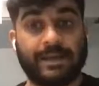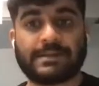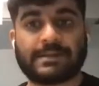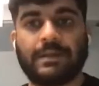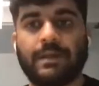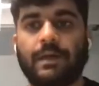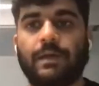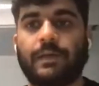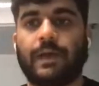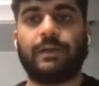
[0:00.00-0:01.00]
yes,
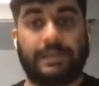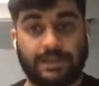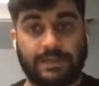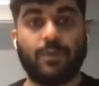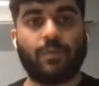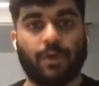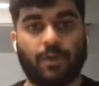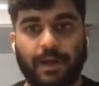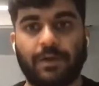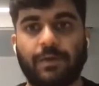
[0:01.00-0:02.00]
that yes, we want
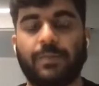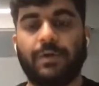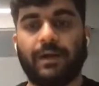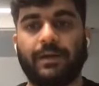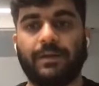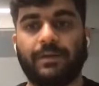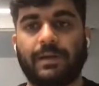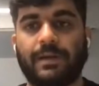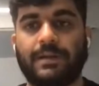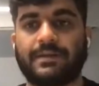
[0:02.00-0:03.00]
to buy your product and
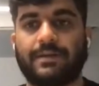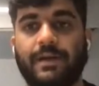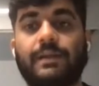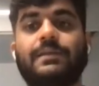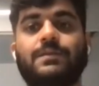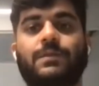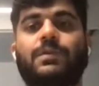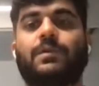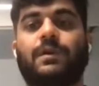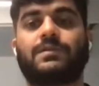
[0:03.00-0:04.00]
utilize it, right? These were
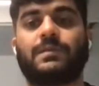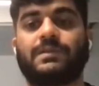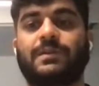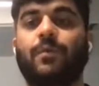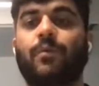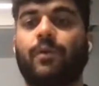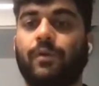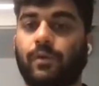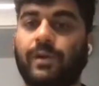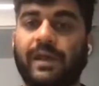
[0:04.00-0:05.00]
the customers that we
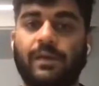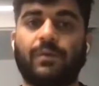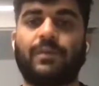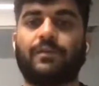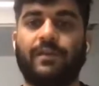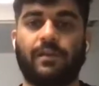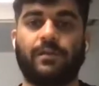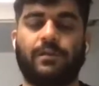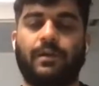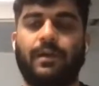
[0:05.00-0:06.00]
wanted to get to in the very
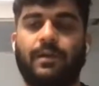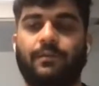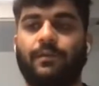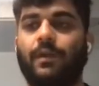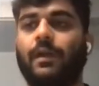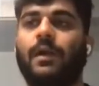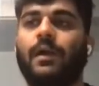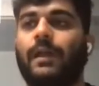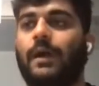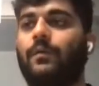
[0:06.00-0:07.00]
early days.
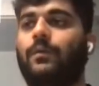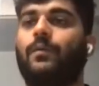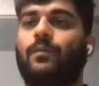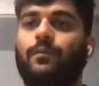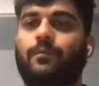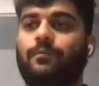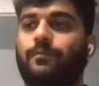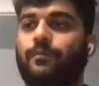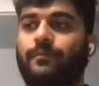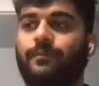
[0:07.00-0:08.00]
Now,
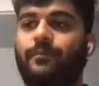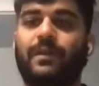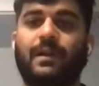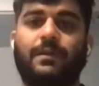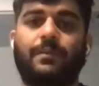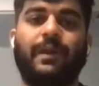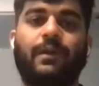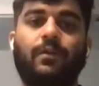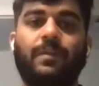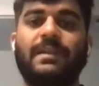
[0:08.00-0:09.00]
we are a
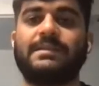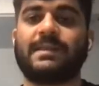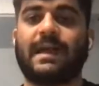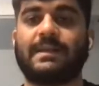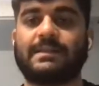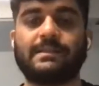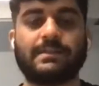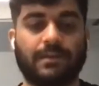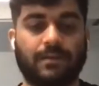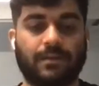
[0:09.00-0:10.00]
B2B
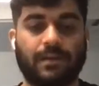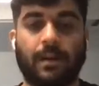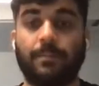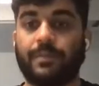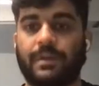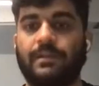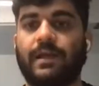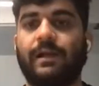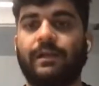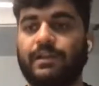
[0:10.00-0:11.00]
SaaS company
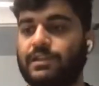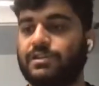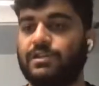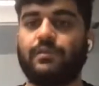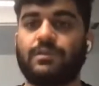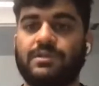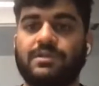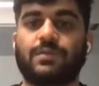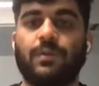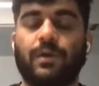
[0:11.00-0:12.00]
that initially was
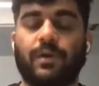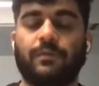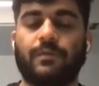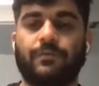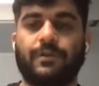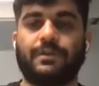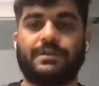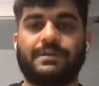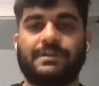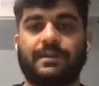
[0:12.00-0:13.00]
just working with
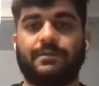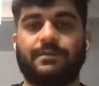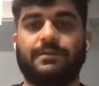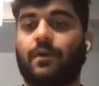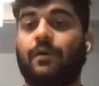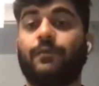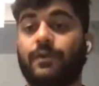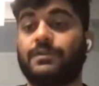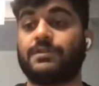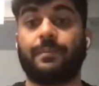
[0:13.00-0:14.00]
furniture designers or
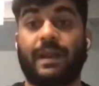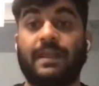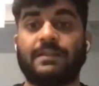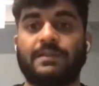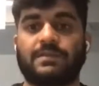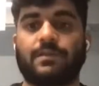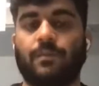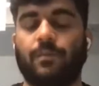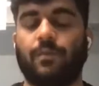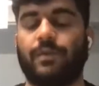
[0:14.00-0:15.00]
furniture brands
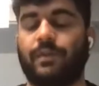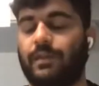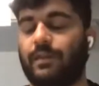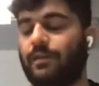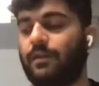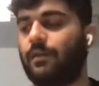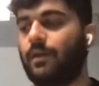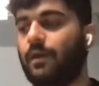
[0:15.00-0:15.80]
more than anything.